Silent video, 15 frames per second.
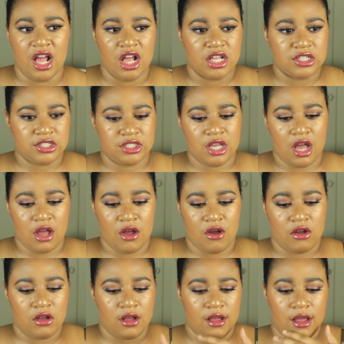
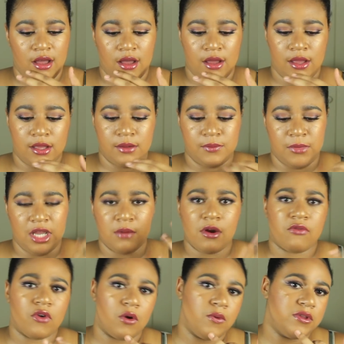So me and
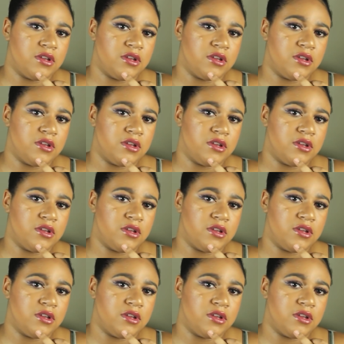my friend,